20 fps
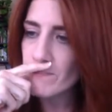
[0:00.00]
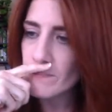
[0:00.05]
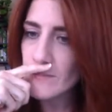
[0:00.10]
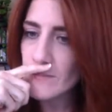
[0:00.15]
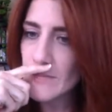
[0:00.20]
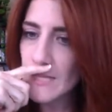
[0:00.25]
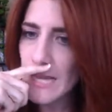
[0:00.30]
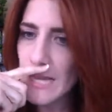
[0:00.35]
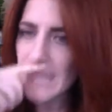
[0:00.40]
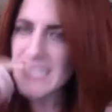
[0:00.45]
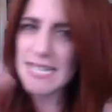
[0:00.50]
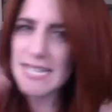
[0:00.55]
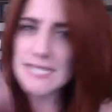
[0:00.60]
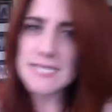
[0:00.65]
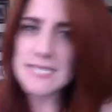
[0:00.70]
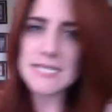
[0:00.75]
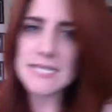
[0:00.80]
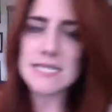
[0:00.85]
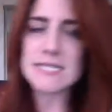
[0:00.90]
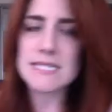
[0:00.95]

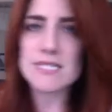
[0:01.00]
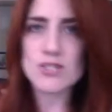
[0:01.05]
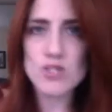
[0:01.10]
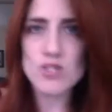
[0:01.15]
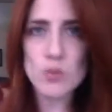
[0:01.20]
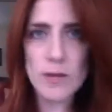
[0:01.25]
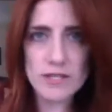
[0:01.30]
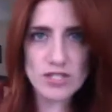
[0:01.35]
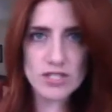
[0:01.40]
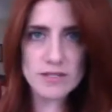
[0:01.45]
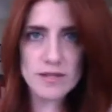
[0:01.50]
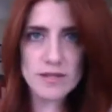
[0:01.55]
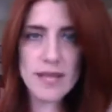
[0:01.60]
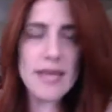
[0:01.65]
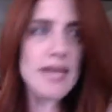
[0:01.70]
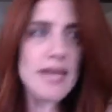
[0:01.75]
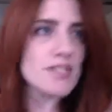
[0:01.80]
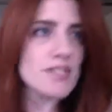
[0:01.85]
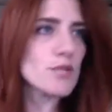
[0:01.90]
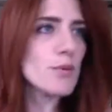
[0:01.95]
assessing a situation
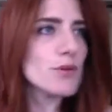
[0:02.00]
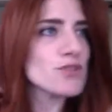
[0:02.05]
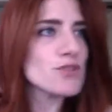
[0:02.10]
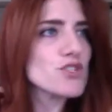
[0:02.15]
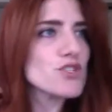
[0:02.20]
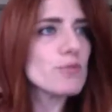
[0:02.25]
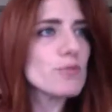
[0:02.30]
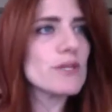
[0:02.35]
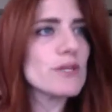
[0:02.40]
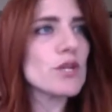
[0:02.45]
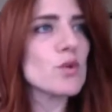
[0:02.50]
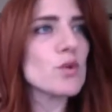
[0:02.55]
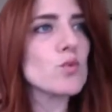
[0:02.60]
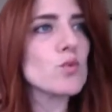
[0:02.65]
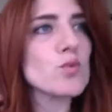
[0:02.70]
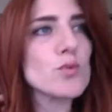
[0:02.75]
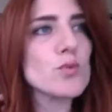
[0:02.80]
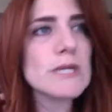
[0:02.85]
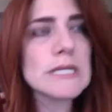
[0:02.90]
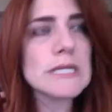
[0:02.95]
as opposed to being
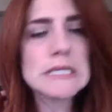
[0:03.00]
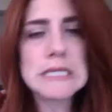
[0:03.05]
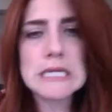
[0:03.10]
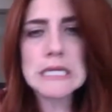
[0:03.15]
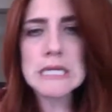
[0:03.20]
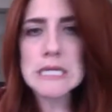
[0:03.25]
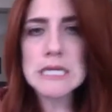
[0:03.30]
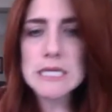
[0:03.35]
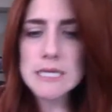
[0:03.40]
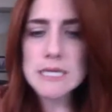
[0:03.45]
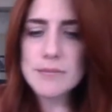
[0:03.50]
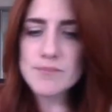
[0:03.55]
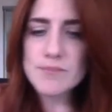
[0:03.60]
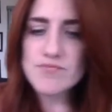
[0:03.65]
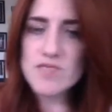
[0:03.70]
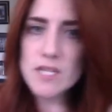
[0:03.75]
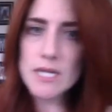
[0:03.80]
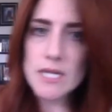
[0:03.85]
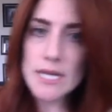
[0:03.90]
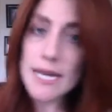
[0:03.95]
really
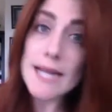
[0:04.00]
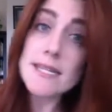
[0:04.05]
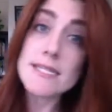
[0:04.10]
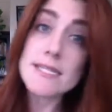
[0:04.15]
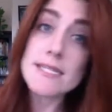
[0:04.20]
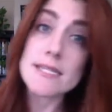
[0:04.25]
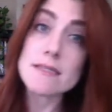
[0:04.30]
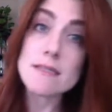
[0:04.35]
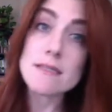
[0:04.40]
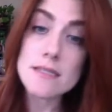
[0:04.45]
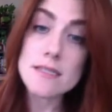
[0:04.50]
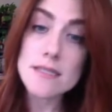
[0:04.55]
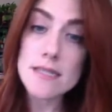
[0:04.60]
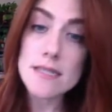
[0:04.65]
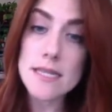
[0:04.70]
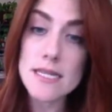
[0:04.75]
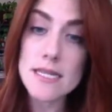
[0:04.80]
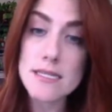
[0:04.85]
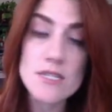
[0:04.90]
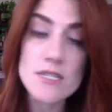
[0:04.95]
connected
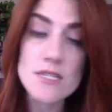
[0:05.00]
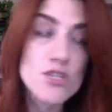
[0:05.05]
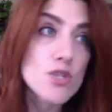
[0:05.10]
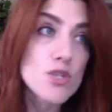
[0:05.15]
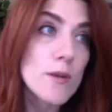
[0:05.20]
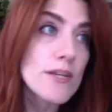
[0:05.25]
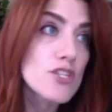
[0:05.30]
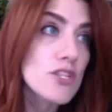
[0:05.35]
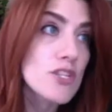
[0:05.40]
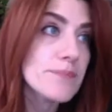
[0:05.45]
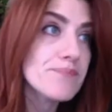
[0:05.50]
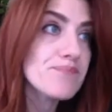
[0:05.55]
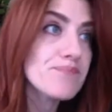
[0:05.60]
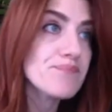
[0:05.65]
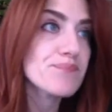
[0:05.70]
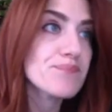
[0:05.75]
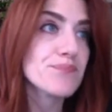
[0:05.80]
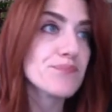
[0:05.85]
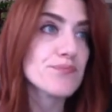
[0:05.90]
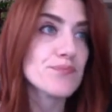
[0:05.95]
in a situation.
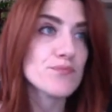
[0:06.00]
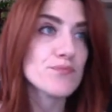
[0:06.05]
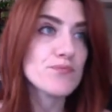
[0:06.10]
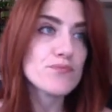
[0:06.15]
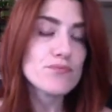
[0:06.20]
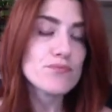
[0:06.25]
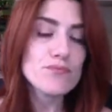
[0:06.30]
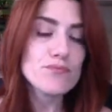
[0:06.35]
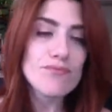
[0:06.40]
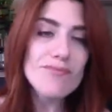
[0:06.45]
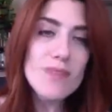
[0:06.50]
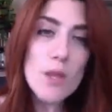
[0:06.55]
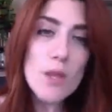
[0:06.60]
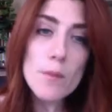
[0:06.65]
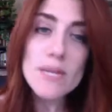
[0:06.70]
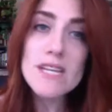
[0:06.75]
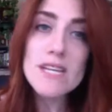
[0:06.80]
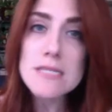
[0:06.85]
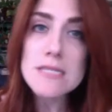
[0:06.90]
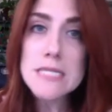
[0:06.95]

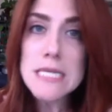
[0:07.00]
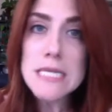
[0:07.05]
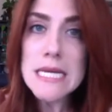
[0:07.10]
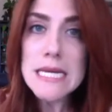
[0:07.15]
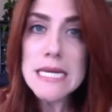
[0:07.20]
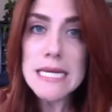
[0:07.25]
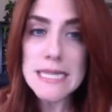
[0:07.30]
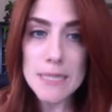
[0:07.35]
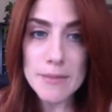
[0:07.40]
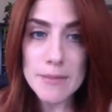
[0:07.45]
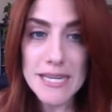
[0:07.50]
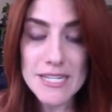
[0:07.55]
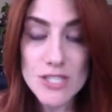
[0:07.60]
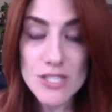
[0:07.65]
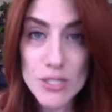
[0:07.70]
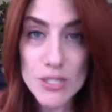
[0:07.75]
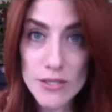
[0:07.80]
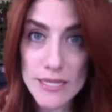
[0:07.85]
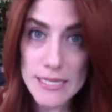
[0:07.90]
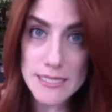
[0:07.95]
Because let me ask
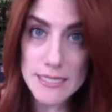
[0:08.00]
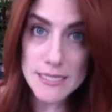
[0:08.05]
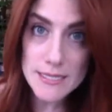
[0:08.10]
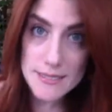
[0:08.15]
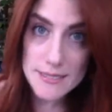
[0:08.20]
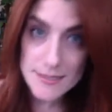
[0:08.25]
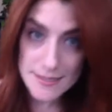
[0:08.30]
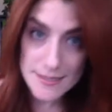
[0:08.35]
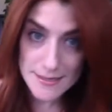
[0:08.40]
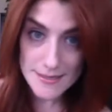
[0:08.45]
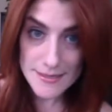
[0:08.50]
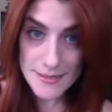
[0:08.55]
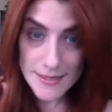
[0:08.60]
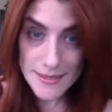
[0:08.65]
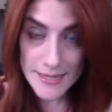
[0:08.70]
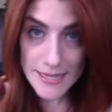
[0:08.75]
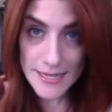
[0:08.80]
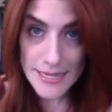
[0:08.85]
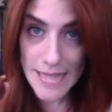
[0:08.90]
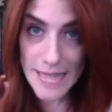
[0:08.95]
you this.
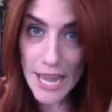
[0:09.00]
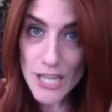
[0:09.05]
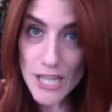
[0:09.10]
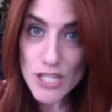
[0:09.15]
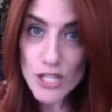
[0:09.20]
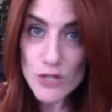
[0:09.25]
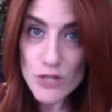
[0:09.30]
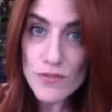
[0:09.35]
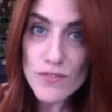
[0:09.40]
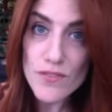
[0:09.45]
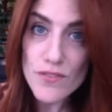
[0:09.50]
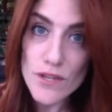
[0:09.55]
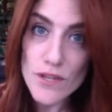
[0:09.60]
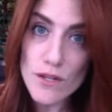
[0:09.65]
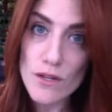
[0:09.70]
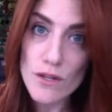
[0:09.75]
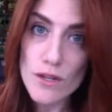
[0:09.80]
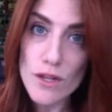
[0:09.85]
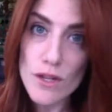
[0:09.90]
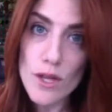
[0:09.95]
Can you
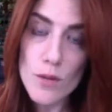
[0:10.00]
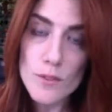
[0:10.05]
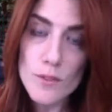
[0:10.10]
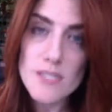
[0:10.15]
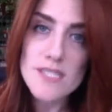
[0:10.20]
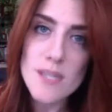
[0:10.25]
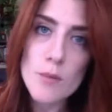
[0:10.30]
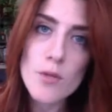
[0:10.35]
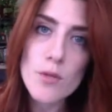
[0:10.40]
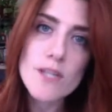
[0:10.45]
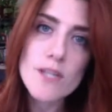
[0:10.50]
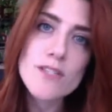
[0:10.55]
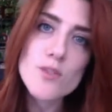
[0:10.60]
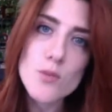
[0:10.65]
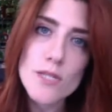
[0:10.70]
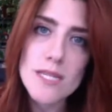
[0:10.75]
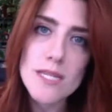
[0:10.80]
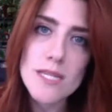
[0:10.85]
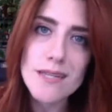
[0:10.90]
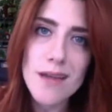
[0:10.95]
feel when someone is
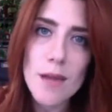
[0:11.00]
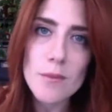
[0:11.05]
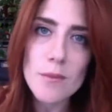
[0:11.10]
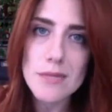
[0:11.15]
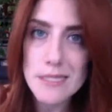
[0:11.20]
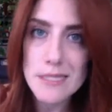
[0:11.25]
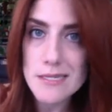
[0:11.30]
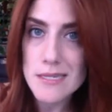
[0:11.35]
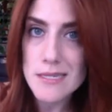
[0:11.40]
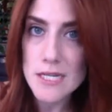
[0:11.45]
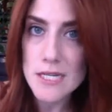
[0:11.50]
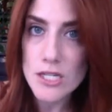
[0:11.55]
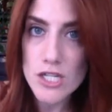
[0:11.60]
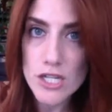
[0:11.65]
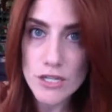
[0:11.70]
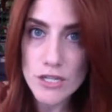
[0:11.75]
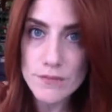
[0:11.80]
really not listening to you?